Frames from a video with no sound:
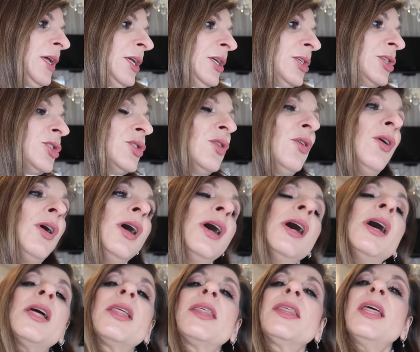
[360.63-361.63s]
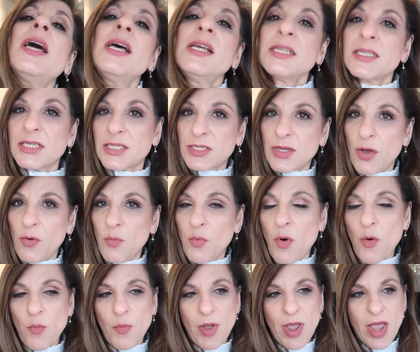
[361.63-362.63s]
So that's
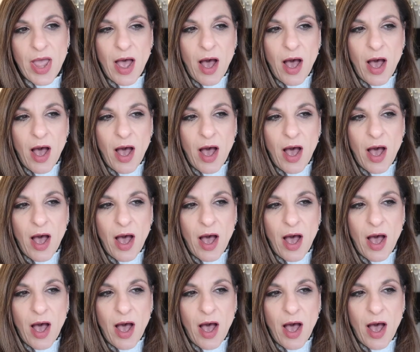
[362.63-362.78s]
what we're